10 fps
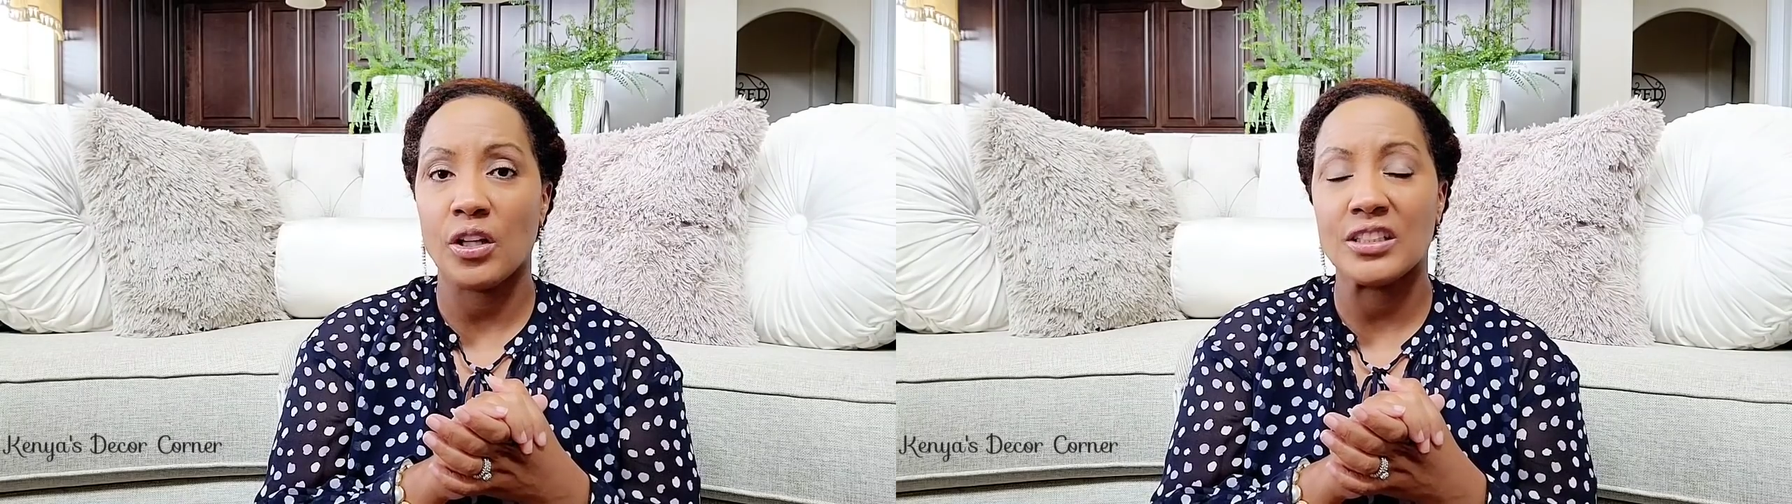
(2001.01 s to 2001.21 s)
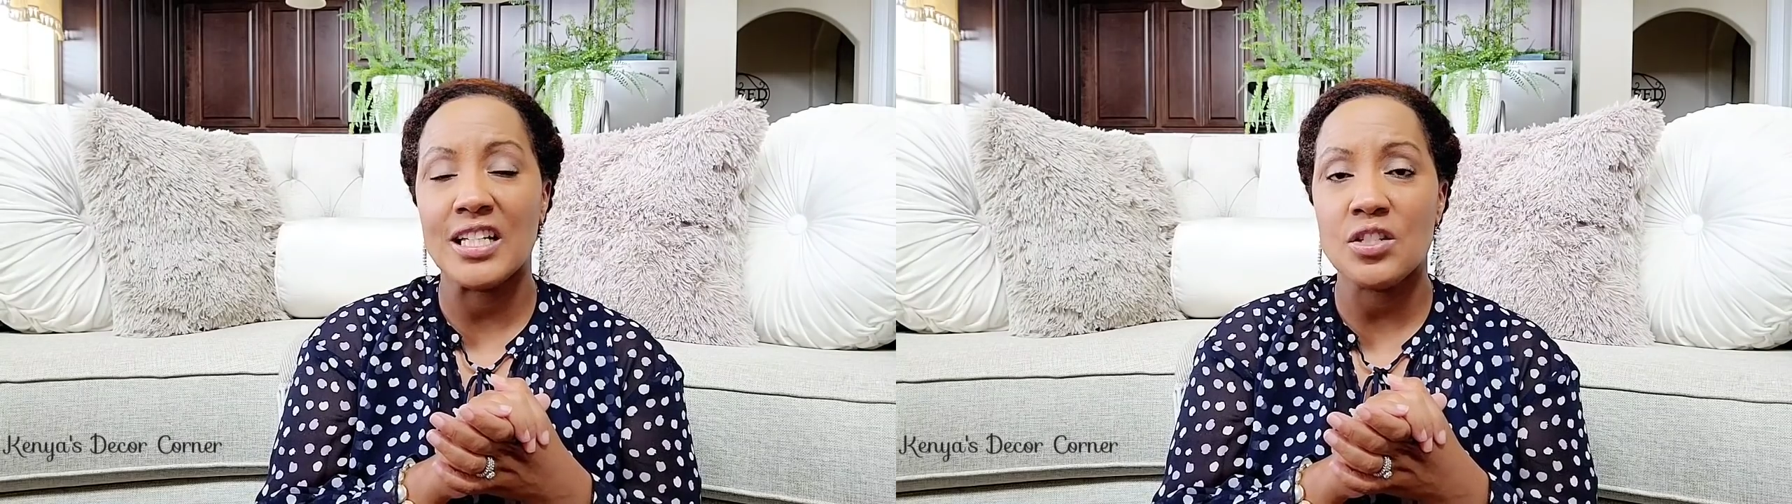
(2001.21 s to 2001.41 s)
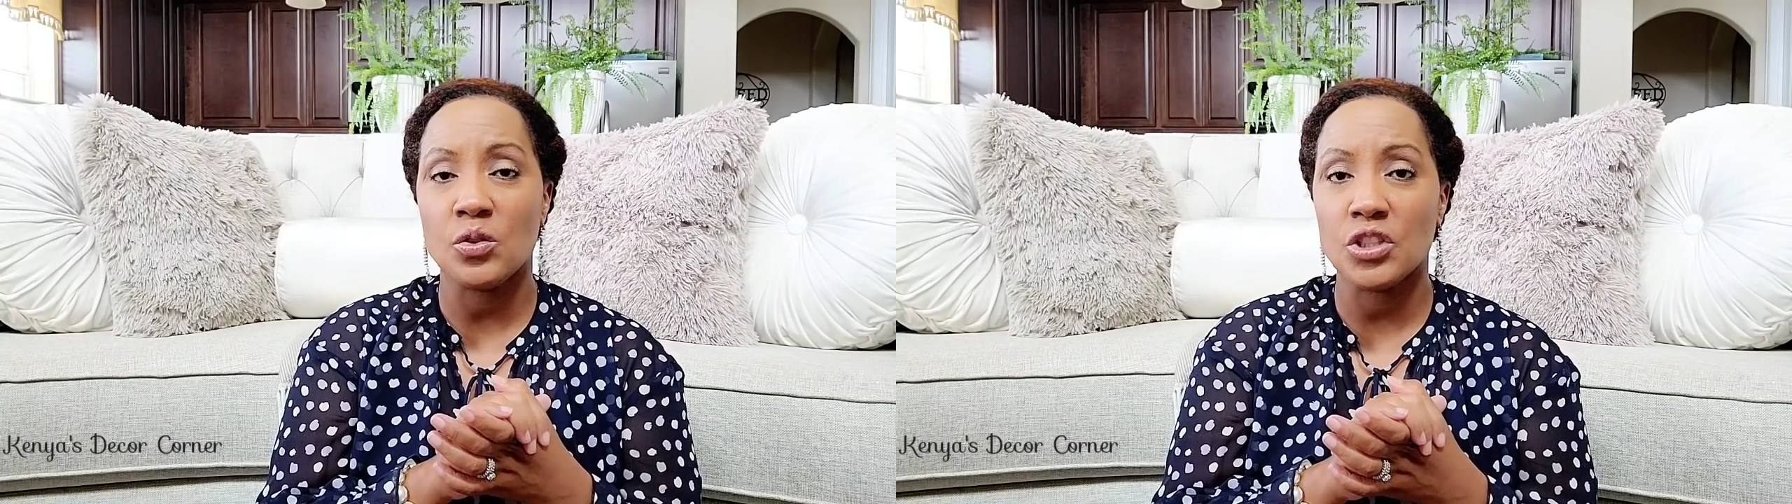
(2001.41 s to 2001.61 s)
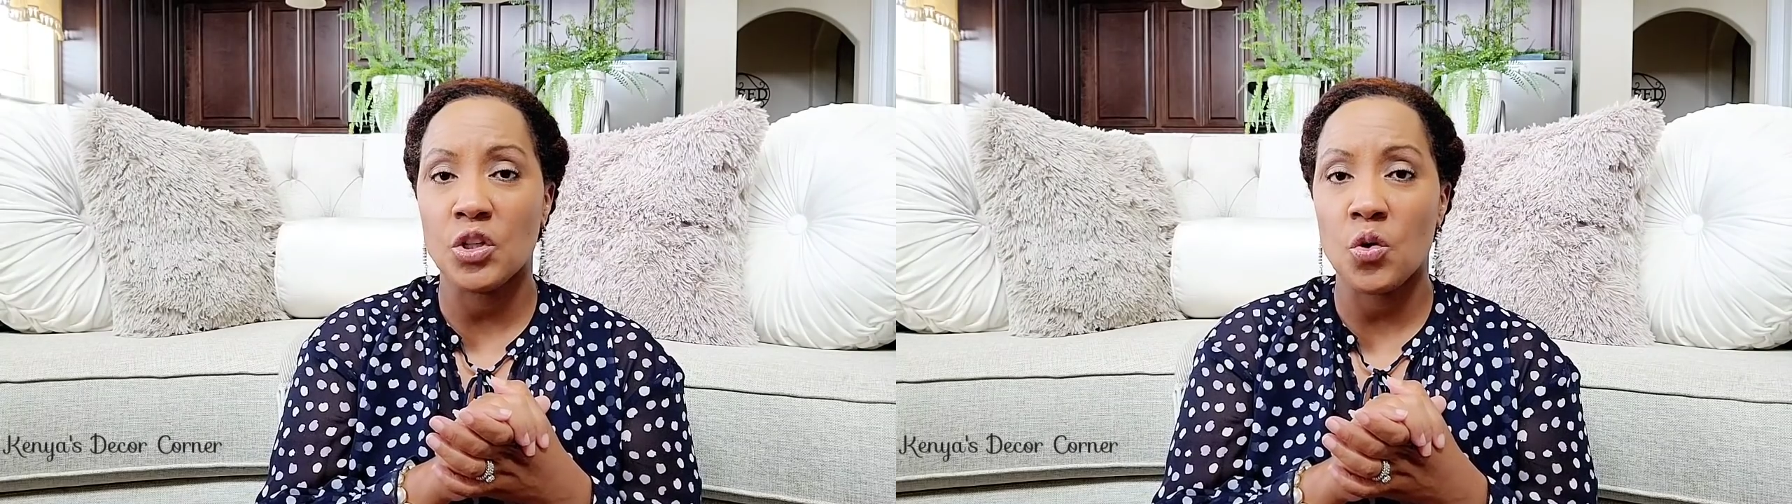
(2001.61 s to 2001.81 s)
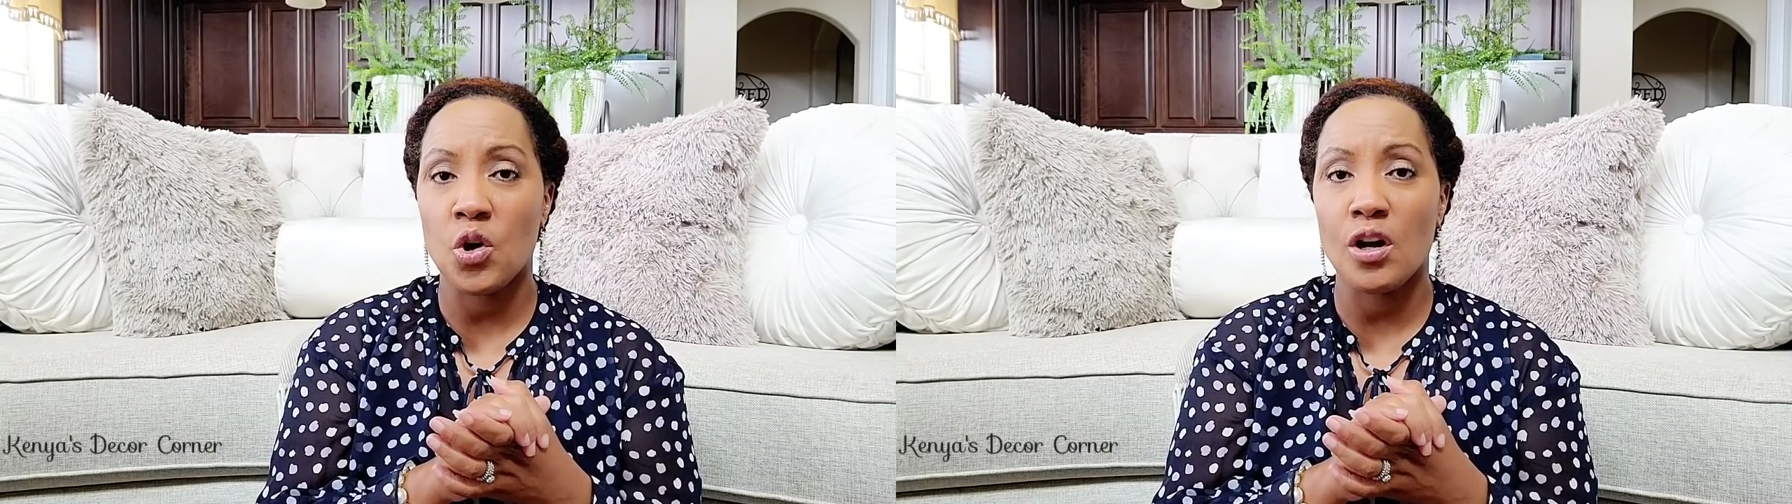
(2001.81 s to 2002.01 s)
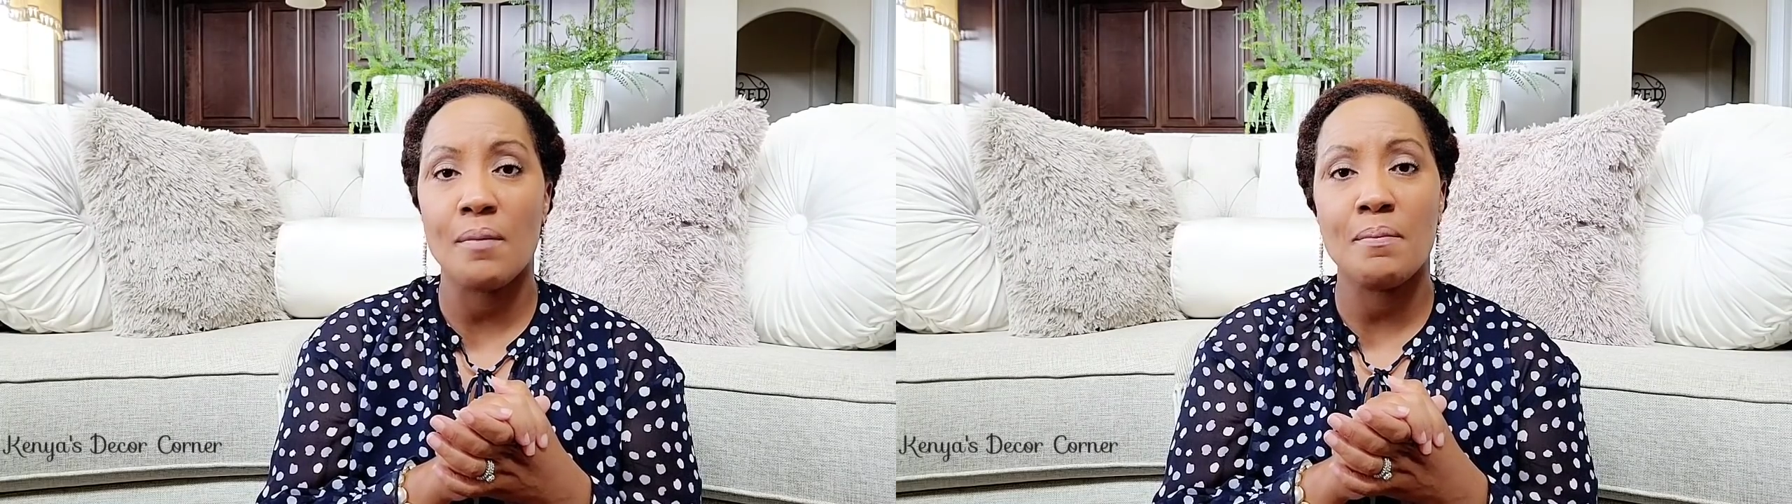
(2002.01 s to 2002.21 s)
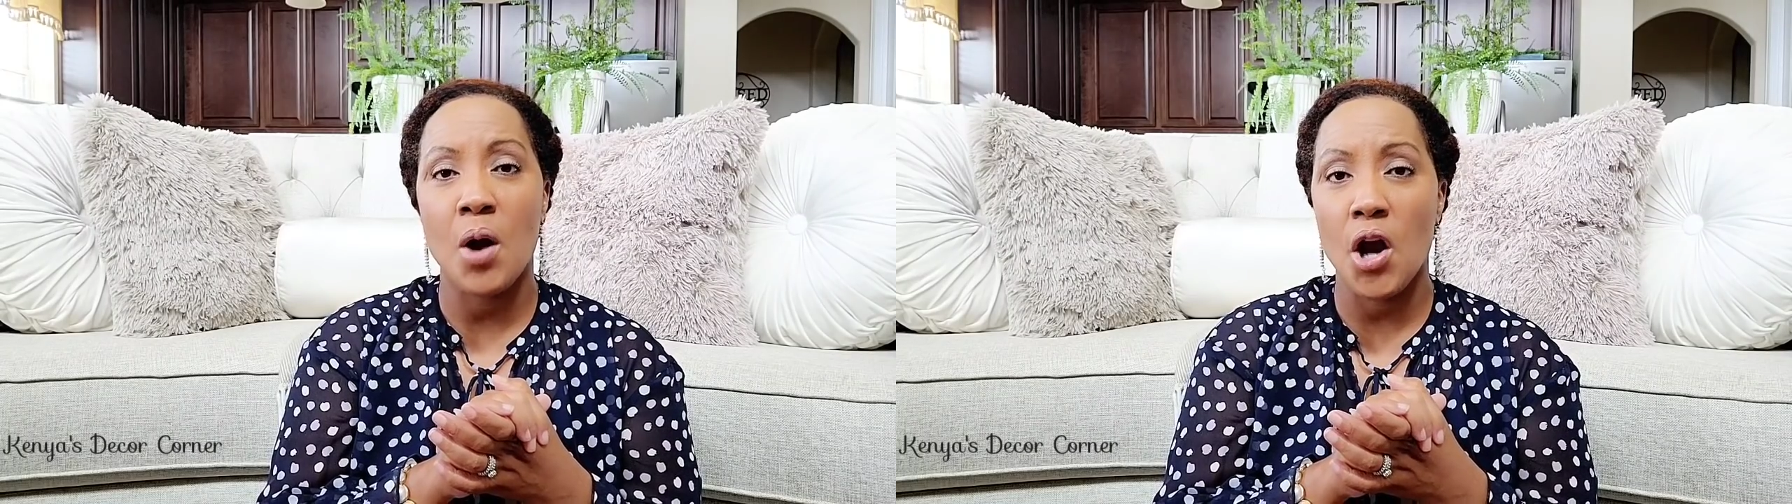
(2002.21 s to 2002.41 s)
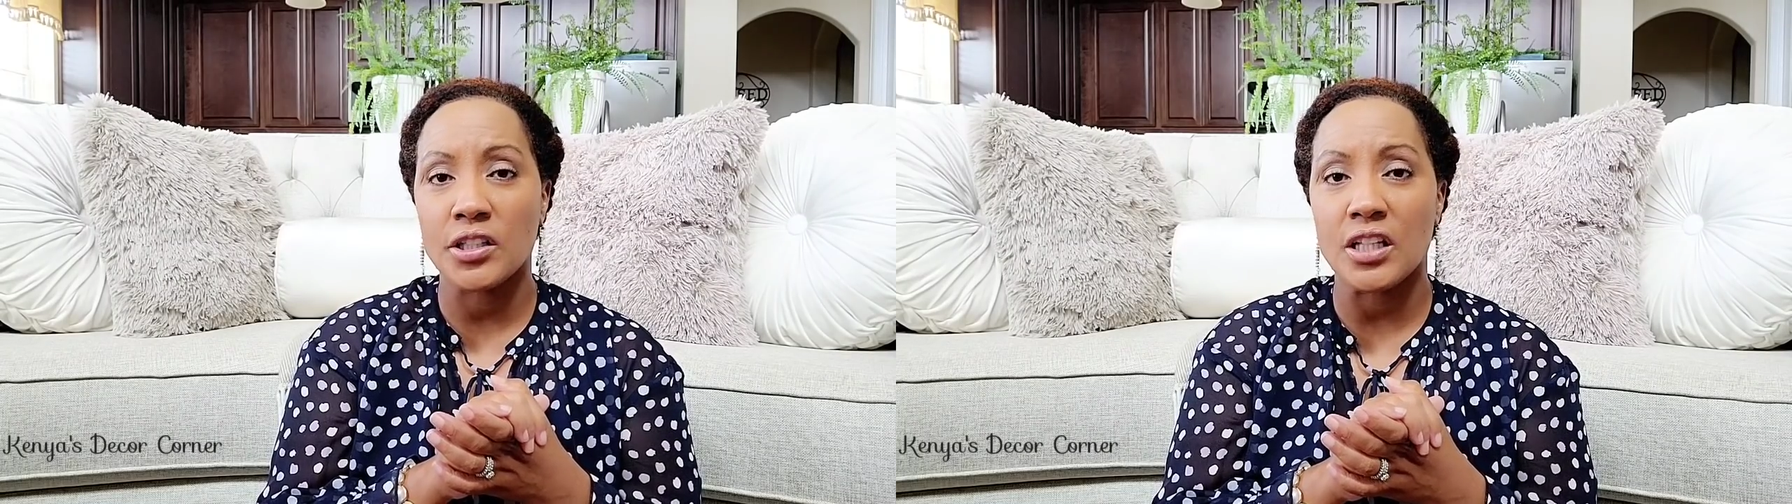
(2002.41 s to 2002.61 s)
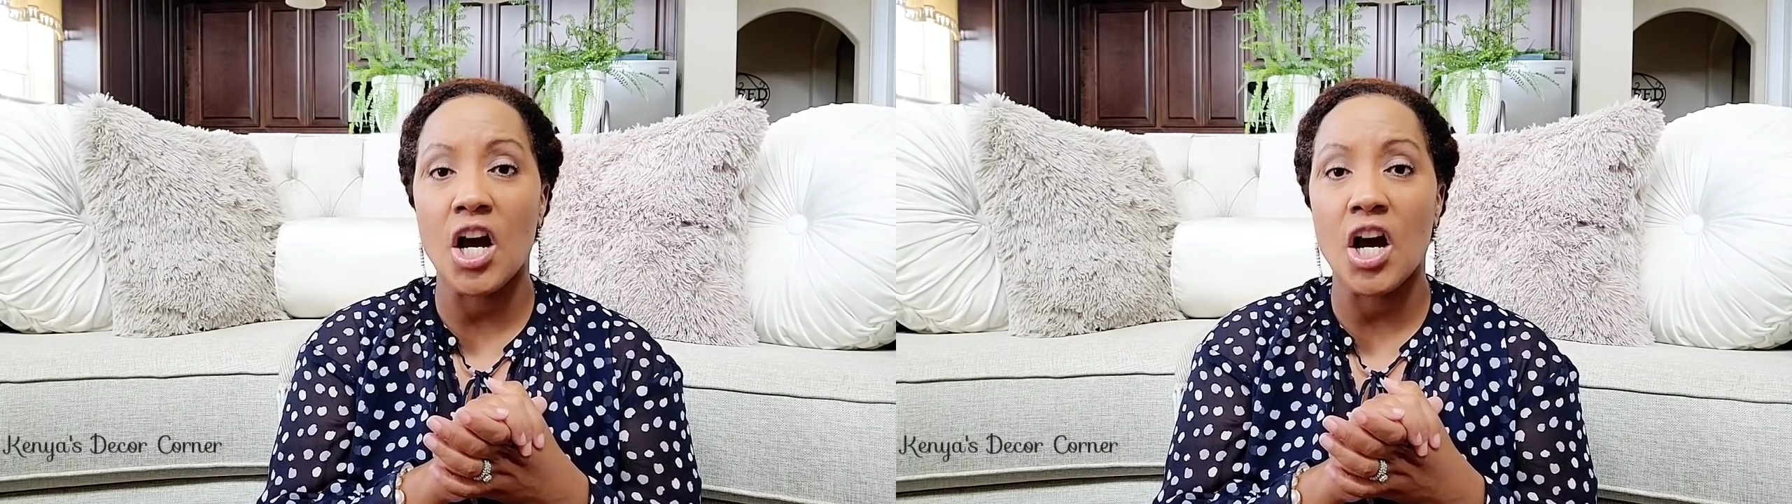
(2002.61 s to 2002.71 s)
seasonal decor marked